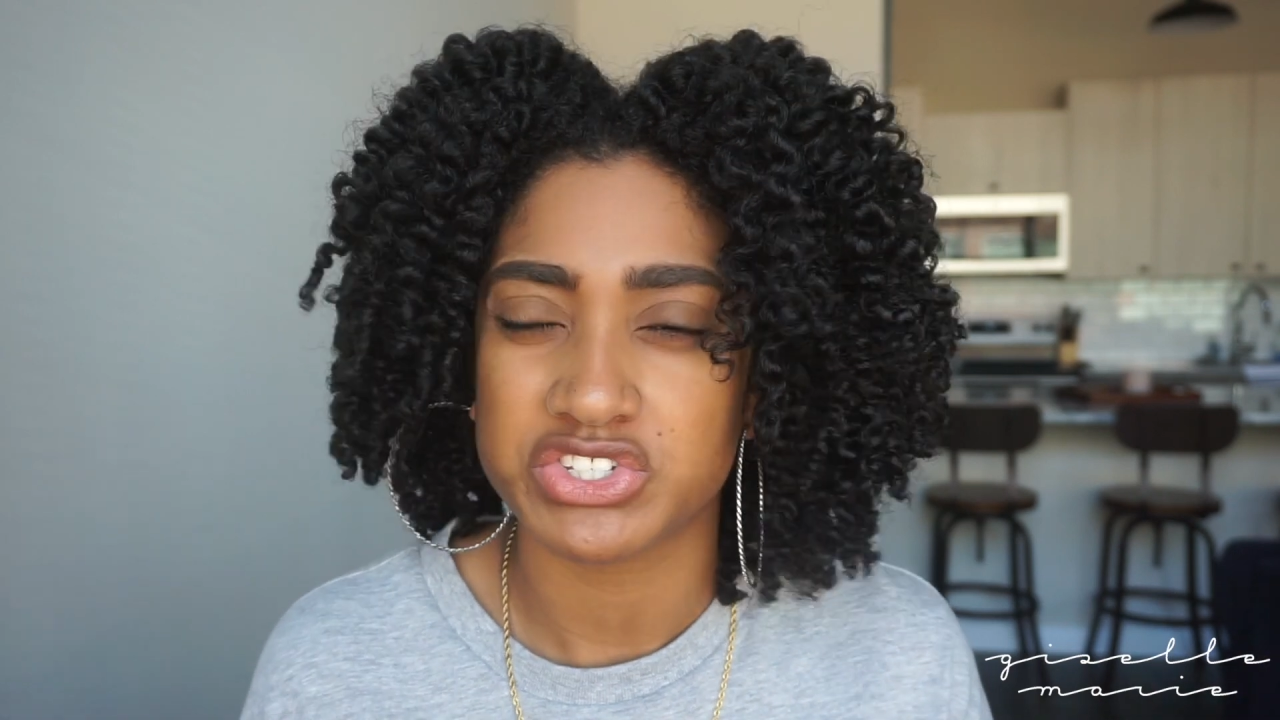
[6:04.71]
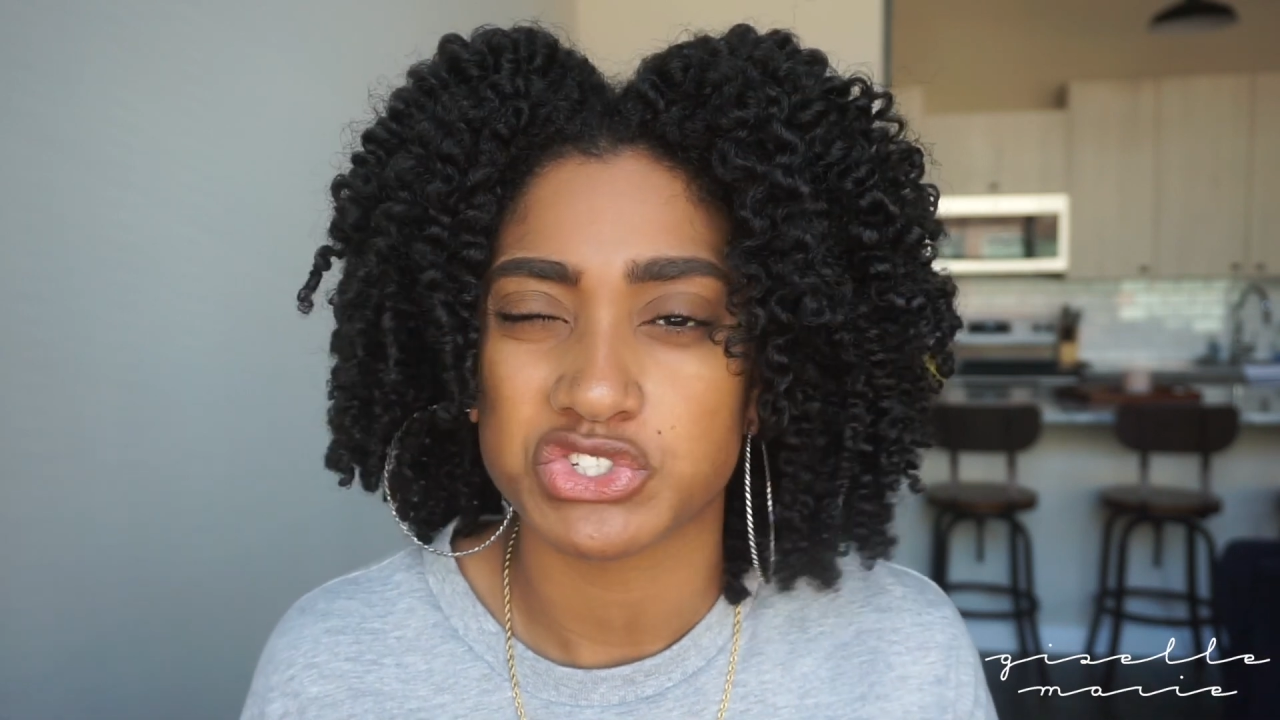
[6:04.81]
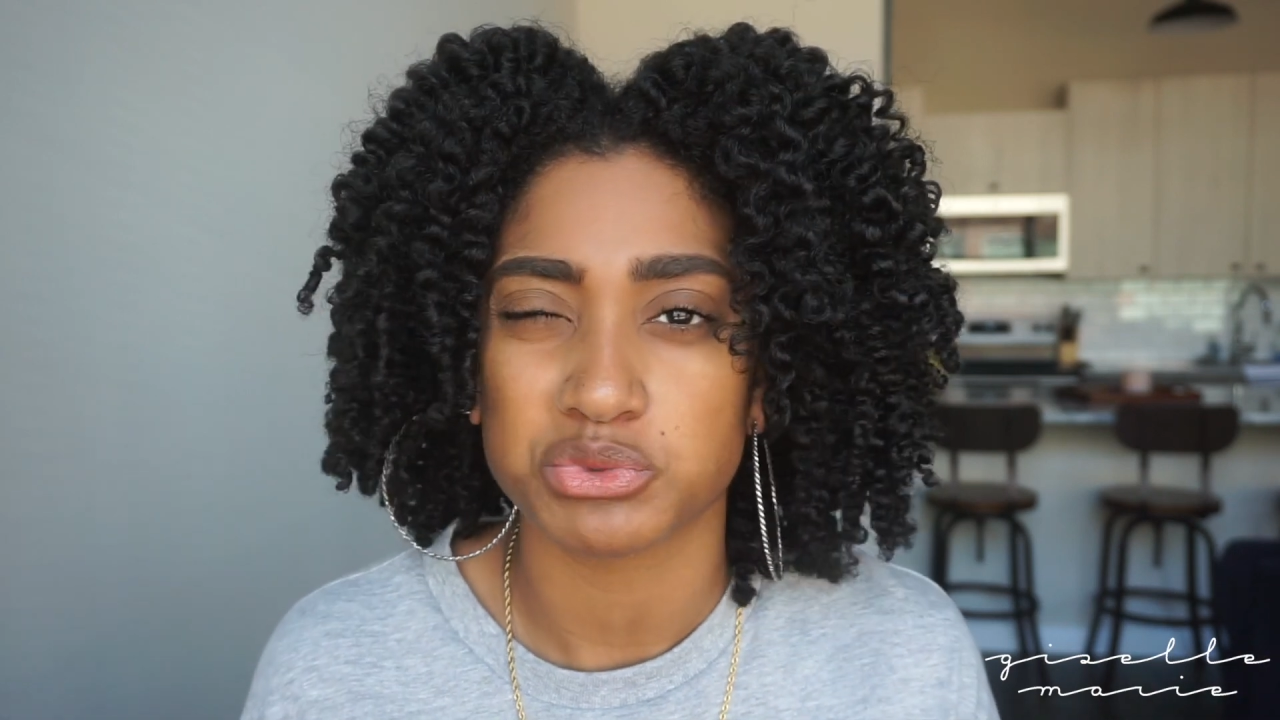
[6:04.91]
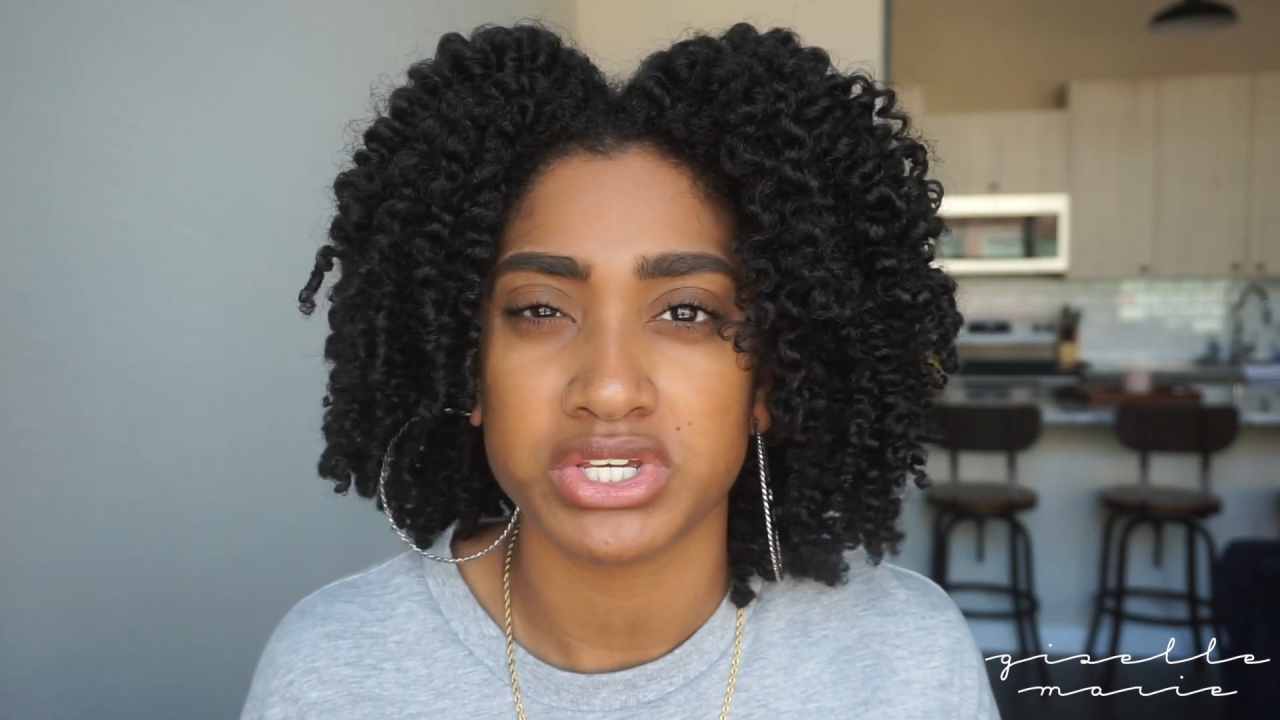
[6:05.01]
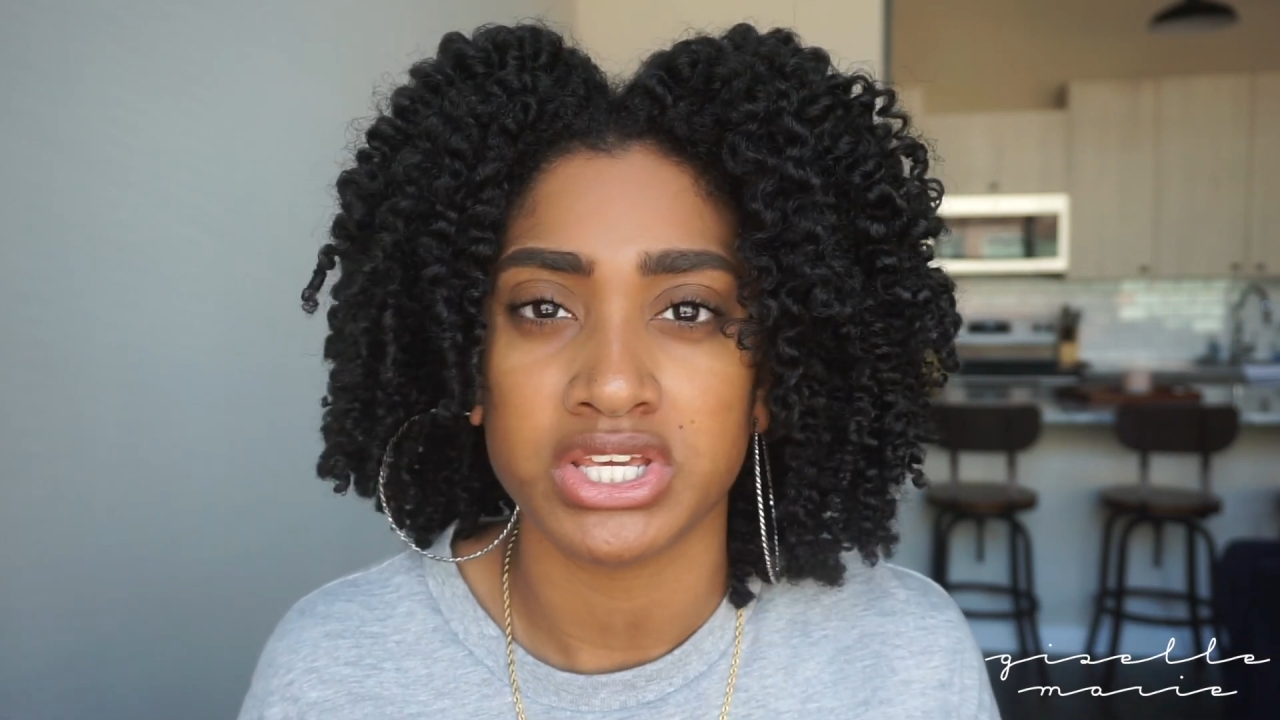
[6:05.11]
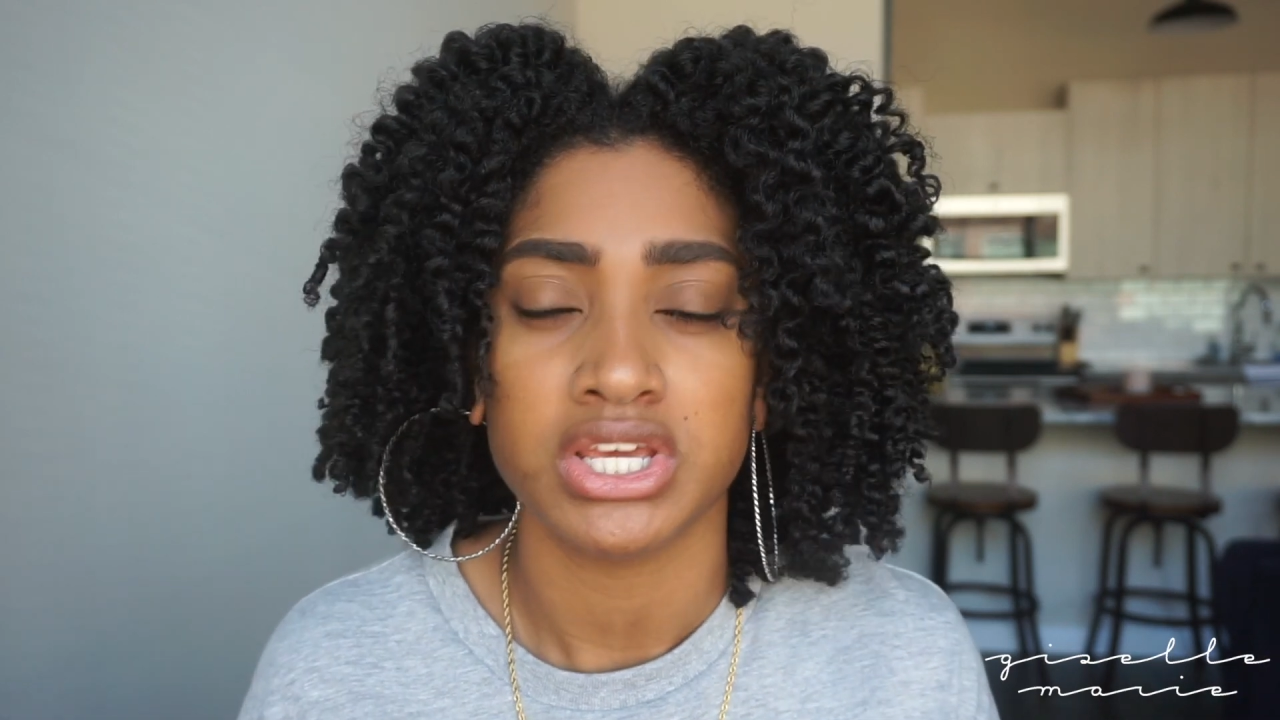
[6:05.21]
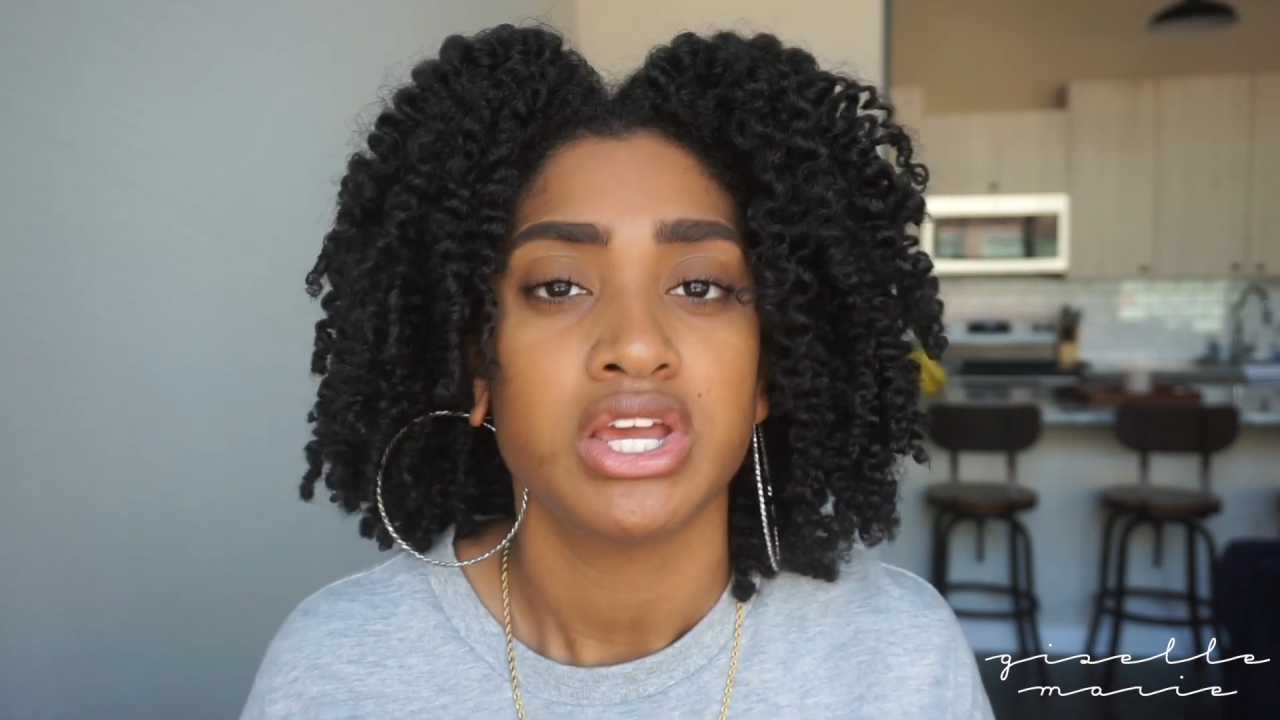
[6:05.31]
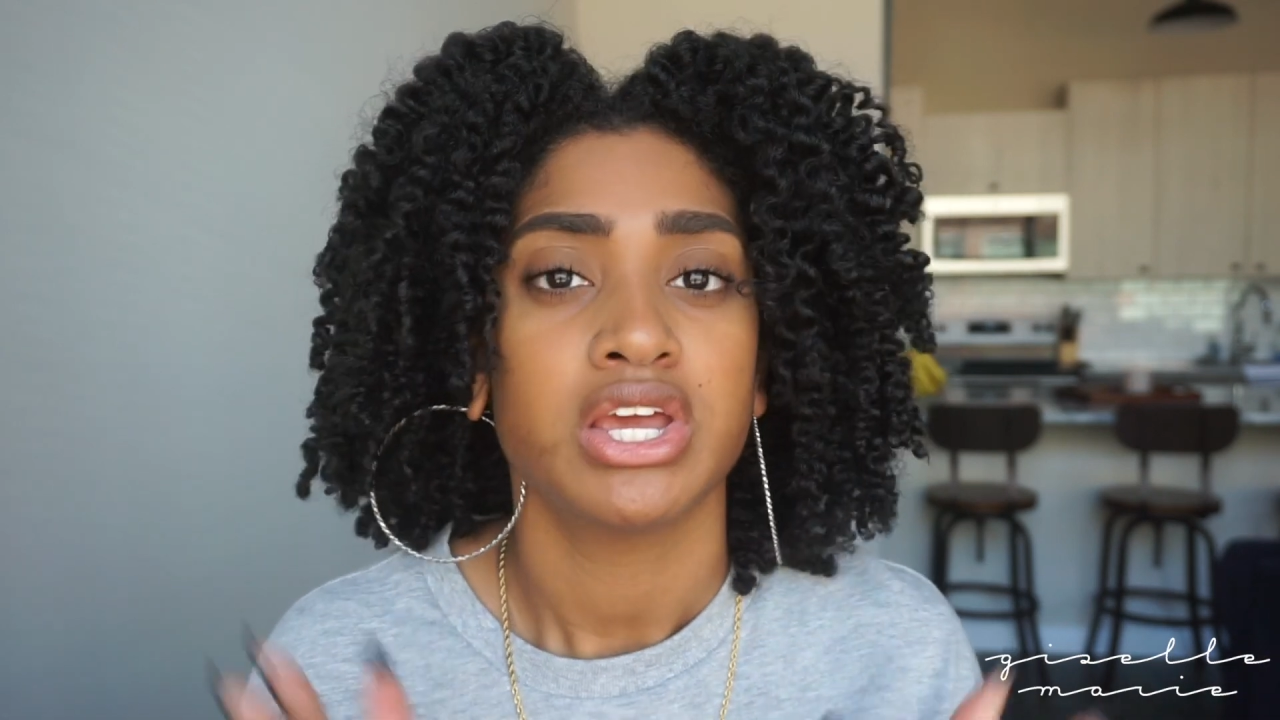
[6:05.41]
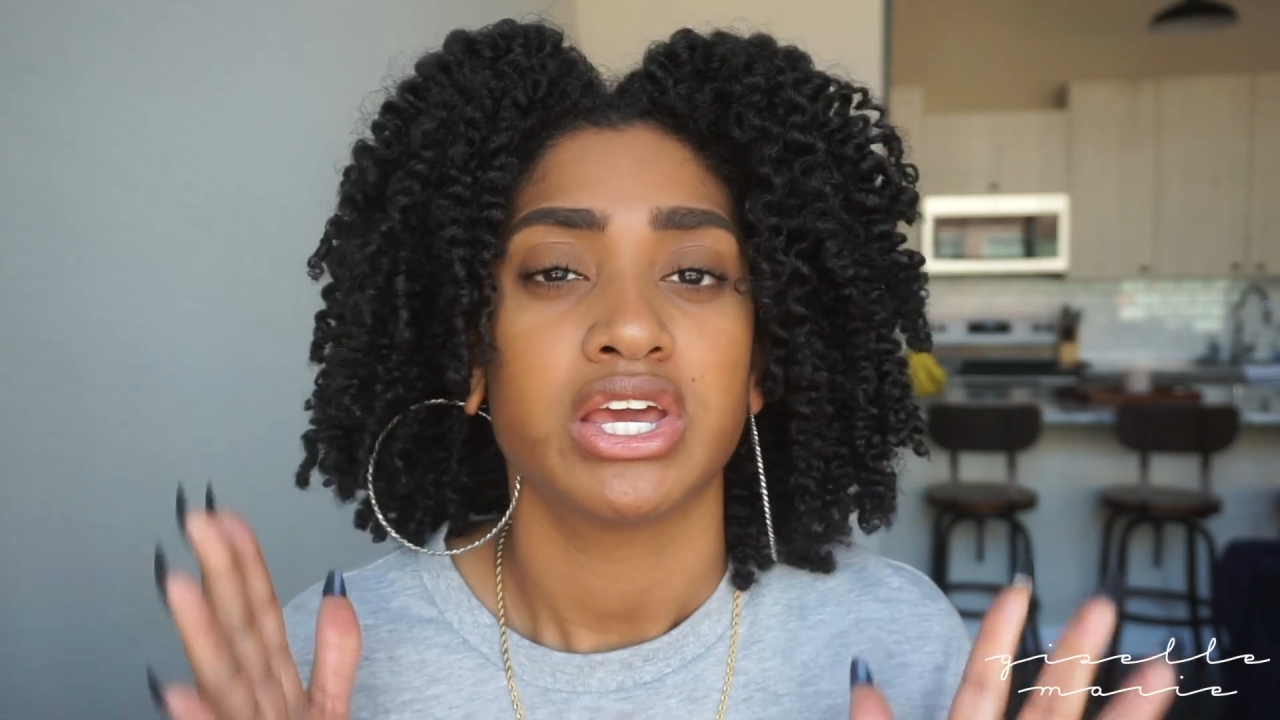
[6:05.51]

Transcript: and sweet.